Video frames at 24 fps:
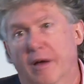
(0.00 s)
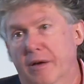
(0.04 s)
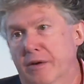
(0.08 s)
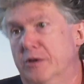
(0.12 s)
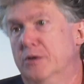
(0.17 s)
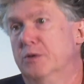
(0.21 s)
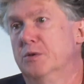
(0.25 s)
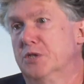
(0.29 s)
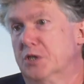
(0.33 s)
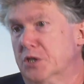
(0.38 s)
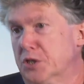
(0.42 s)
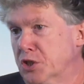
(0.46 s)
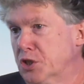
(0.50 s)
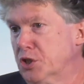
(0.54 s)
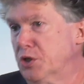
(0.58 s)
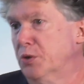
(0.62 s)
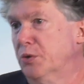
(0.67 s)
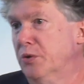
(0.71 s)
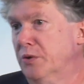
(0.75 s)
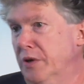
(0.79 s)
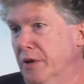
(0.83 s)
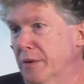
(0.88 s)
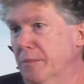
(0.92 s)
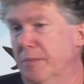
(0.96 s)
I'll use a
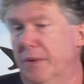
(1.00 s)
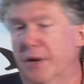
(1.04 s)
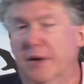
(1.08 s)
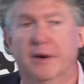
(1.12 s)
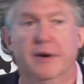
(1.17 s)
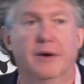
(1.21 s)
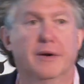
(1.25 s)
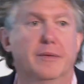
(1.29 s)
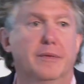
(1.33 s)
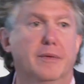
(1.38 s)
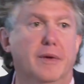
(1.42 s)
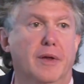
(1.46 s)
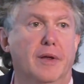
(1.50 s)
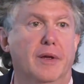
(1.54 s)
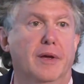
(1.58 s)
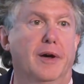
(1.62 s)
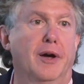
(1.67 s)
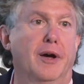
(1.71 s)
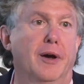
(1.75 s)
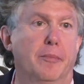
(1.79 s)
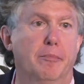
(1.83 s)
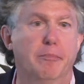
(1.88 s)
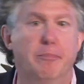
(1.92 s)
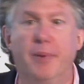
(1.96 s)
pseudonym here.
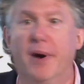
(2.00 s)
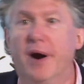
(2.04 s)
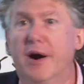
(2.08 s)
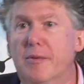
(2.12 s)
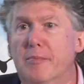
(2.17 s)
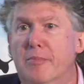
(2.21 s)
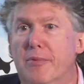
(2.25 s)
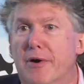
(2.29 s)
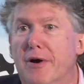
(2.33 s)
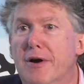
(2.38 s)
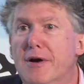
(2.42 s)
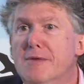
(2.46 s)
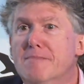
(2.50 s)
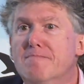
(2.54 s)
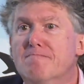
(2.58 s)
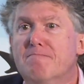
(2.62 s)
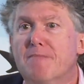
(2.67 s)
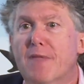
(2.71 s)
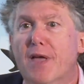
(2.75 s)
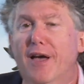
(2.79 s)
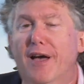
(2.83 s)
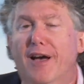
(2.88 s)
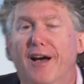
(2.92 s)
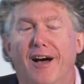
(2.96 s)
"Barbara,
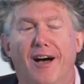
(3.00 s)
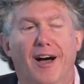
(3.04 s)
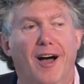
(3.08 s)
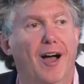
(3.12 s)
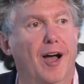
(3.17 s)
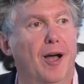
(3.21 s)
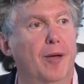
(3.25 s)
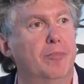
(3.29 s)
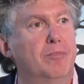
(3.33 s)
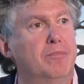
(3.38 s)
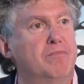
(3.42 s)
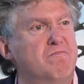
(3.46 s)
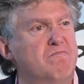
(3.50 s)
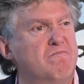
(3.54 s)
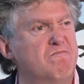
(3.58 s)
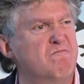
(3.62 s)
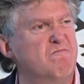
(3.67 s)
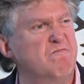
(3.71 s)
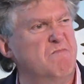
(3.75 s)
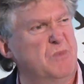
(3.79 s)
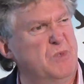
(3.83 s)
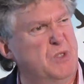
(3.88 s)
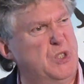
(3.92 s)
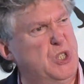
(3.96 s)

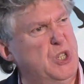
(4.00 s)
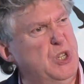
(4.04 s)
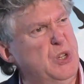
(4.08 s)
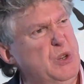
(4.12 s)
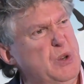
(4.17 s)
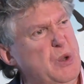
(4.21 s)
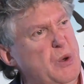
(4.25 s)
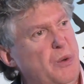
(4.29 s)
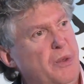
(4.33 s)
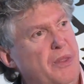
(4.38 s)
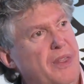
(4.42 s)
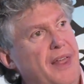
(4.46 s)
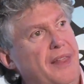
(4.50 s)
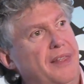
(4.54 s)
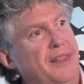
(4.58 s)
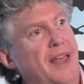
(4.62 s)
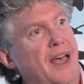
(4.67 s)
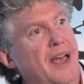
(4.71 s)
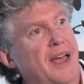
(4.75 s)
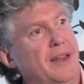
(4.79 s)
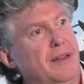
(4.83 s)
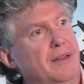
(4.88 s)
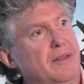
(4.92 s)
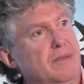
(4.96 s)
do you know
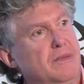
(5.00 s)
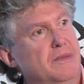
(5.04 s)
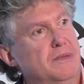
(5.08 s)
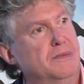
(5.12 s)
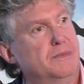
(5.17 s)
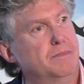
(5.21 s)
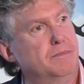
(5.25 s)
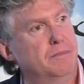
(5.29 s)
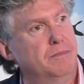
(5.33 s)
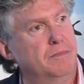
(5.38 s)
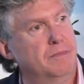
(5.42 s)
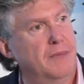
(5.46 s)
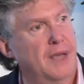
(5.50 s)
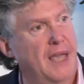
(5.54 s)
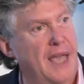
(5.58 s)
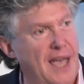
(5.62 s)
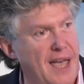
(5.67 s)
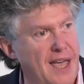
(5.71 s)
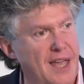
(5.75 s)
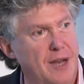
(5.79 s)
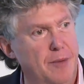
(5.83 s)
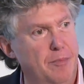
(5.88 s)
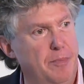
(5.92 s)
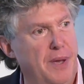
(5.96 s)
that
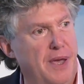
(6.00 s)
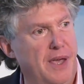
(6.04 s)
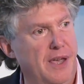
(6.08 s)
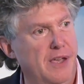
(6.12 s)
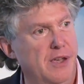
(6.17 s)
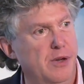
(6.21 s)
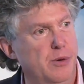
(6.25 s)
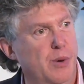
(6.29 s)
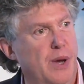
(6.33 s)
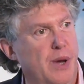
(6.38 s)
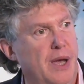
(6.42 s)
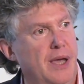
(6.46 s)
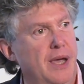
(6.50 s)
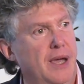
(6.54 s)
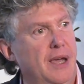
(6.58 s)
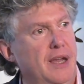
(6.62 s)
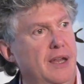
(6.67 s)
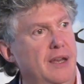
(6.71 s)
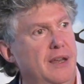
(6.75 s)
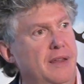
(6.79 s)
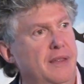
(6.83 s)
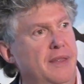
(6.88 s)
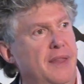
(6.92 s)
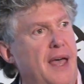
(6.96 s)
canapé you
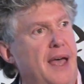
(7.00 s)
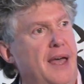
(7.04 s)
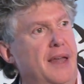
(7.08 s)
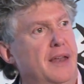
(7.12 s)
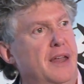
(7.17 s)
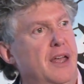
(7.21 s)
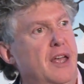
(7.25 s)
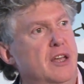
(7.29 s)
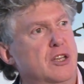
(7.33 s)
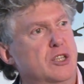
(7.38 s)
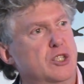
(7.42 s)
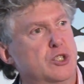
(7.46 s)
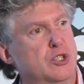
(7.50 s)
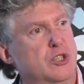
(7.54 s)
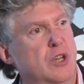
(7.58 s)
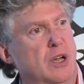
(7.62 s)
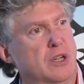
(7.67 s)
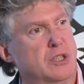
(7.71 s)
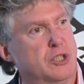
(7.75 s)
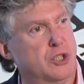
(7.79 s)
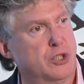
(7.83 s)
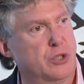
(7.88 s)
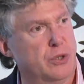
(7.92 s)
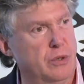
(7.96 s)
ate and that
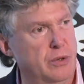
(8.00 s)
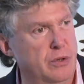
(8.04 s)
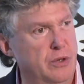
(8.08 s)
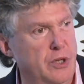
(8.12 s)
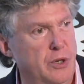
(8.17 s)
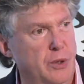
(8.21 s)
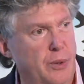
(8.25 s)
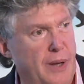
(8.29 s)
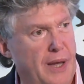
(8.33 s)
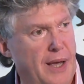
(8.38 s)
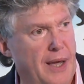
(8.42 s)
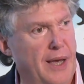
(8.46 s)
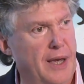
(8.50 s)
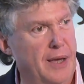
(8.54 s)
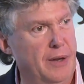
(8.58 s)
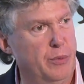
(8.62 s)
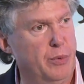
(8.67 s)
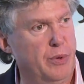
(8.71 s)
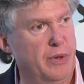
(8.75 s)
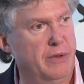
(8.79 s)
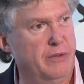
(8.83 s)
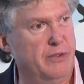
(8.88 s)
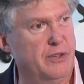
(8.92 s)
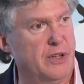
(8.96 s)
sauterne you
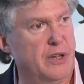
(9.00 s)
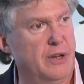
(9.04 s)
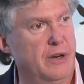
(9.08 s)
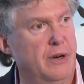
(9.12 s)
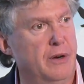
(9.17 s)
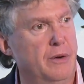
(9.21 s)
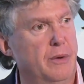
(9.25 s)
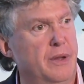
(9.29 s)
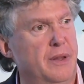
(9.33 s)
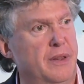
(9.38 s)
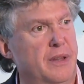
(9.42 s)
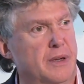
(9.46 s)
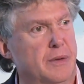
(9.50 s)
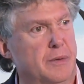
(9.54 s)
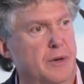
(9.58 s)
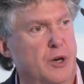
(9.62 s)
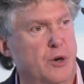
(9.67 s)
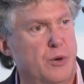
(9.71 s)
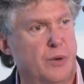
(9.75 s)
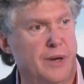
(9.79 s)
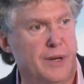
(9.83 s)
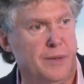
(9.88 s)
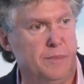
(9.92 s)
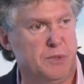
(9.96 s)
had with dinner and the
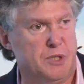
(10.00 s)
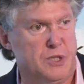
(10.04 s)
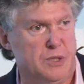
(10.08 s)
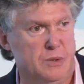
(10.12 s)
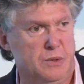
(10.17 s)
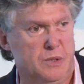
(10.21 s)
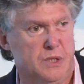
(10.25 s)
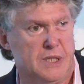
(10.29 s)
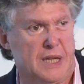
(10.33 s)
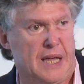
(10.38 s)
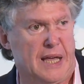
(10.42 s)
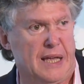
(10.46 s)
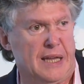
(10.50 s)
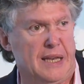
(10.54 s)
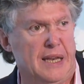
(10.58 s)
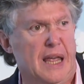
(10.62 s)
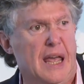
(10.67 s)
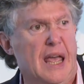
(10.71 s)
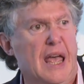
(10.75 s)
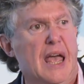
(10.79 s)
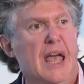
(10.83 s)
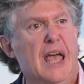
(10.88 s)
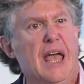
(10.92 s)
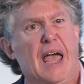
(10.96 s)
crepe Suzette
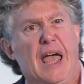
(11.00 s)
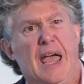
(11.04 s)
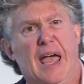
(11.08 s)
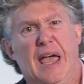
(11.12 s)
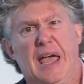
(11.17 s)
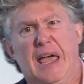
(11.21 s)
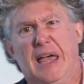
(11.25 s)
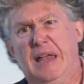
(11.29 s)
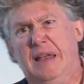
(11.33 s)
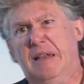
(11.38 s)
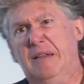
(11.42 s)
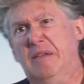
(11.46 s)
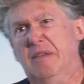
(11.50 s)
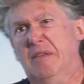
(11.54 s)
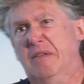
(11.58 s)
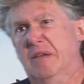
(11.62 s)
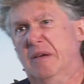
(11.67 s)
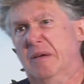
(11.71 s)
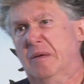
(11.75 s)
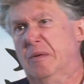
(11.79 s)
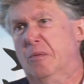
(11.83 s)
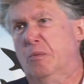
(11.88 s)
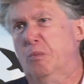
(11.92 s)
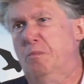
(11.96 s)
and
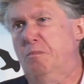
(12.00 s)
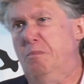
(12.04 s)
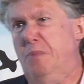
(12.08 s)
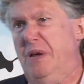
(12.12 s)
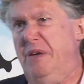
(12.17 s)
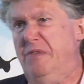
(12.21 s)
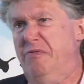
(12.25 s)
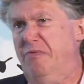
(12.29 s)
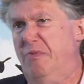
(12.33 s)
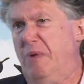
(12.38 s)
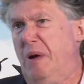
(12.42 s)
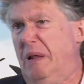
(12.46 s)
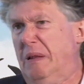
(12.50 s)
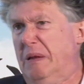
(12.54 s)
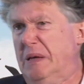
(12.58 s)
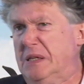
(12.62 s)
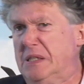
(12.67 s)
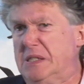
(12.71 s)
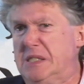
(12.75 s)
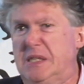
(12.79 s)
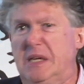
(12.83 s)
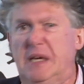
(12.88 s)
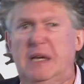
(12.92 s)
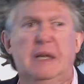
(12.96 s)
the beef
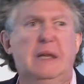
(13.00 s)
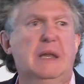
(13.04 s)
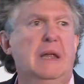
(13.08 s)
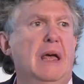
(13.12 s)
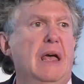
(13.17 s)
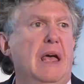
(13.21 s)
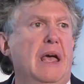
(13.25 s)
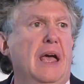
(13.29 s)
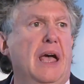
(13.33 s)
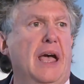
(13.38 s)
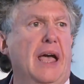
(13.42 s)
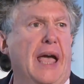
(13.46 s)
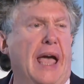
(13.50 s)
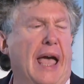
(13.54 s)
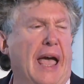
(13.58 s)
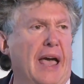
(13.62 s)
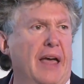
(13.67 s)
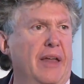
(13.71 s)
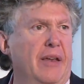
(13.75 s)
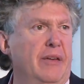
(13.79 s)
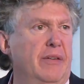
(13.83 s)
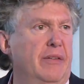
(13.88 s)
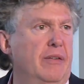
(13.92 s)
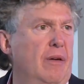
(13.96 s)
Wellington
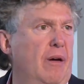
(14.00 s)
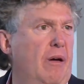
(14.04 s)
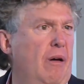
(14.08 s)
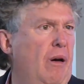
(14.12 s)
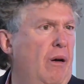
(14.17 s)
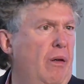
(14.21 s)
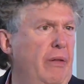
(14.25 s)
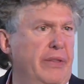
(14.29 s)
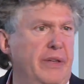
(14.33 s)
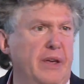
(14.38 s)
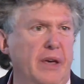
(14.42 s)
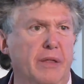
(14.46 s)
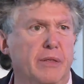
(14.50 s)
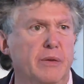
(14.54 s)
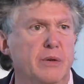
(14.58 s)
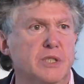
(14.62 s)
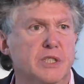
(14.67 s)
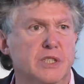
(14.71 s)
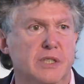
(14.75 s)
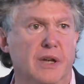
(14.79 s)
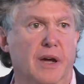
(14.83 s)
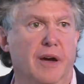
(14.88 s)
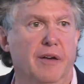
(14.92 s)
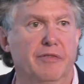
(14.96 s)
and all the other
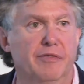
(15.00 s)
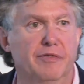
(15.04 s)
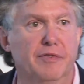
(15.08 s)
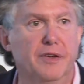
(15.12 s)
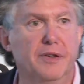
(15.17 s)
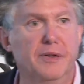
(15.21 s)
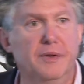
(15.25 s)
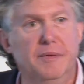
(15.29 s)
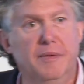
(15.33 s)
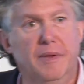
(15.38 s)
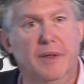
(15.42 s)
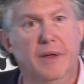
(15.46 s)
stuff?"